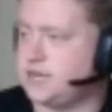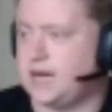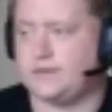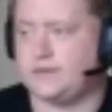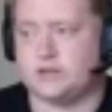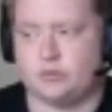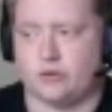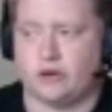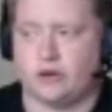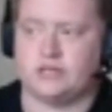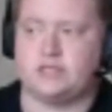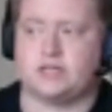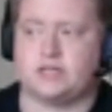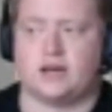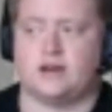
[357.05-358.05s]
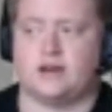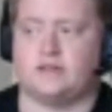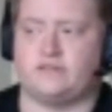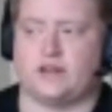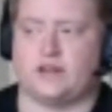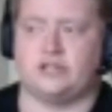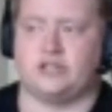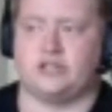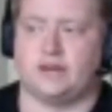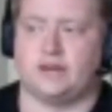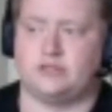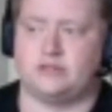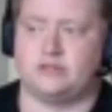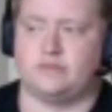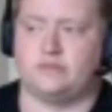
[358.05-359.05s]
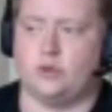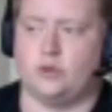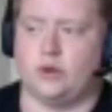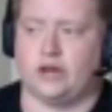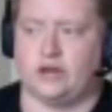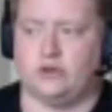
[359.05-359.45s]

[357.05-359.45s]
At this point, flashing up some quick